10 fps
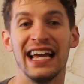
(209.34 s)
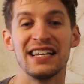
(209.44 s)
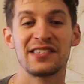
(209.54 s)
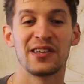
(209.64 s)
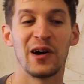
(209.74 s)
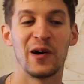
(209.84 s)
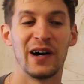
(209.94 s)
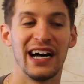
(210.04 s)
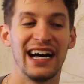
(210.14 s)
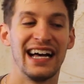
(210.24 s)
So
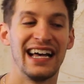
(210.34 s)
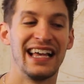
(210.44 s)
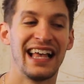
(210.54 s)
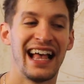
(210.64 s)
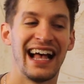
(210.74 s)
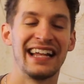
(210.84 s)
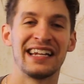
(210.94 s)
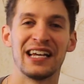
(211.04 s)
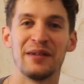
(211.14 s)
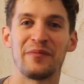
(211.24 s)
I
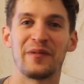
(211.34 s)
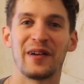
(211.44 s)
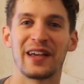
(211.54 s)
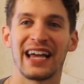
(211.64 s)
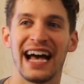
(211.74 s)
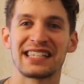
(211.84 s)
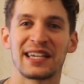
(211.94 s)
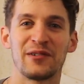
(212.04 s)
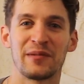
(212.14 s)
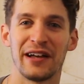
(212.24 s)
ended up
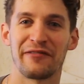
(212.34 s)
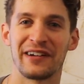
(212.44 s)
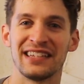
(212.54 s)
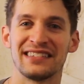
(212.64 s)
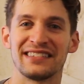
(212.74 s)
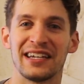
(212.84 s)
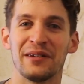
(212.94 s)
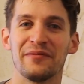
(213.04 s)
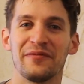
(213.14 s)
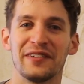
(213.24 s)
asking one of my friends to
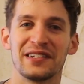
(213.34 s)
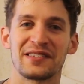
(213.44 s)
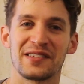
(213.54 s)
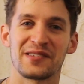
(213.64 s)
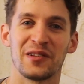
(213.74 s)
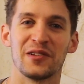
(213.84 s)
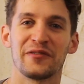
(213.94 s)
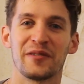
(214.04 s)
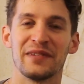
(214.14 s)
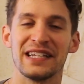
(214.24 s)
help finish the solo
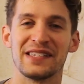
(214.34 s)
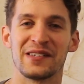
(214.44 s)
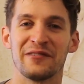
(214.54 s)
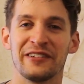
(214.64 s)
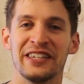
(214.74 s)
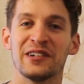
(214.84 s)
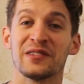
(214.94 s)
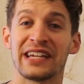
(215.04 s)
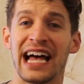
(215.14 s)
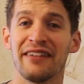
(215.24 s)
for me, so really
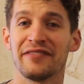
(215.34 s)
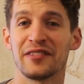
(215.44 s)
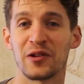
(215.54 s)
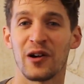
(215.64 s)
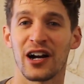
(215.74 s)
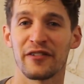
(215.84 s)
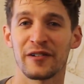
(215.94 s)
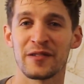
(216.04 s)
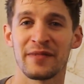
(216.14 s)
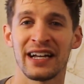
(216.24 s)
only half of the
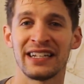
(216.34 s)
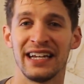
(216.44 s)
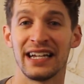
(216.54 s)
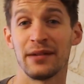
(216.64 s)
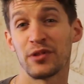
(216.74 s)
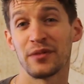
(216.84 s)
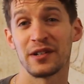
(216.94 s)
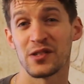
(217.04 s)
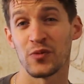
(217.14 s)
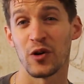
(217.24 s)
choreography was mine, and I pretty
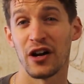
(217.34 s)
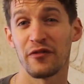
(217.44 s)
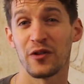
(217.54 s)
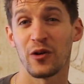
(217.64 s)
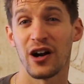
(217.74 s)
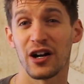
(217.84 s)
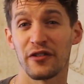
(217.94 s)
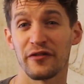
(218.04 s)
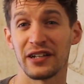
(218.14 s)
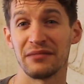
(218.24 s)
much swore off
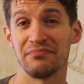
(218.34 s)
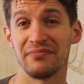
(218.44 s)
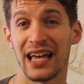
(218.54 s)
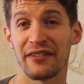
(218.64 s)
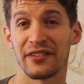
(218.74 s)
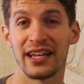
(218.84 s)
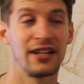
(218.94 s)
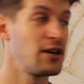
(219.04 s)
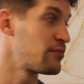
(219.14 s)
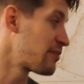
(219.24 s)
choreography after that.
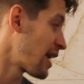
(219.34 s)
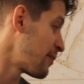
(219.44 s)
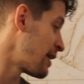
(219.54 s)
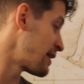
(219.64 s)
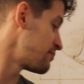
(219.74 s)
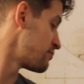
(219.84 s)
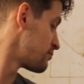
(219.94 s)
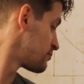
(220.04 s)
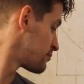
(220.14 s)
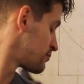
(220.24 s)
Oh, hi Maddie.
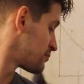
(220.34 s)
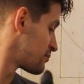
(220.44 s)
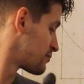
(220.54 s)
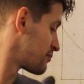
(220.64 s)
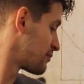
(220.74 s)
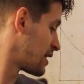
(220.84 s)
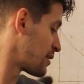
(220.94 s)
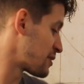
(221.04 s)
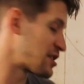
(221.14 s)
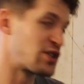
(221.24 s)

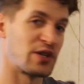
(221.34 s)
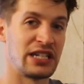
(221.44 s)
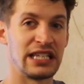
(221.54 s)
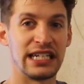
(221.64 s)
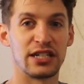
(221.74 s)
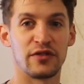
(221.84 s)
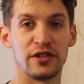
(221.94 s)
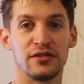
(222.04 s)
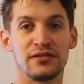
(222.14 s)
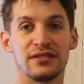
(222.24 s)
Maddie wants to join in the
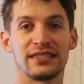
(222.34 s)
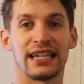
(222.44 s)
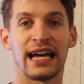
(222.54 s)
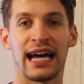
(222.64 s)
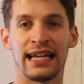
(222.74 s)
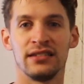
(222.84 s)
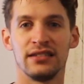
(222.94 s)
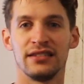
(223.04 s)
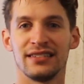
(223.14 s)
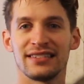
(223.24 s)
interview. Say hi.
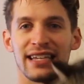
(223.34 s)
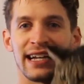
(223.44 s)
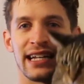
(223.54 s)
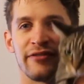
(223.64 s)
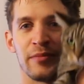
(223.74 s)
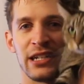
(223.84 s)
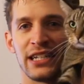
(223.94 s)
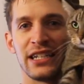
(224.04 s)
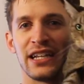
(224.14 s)
Say hi to everybody.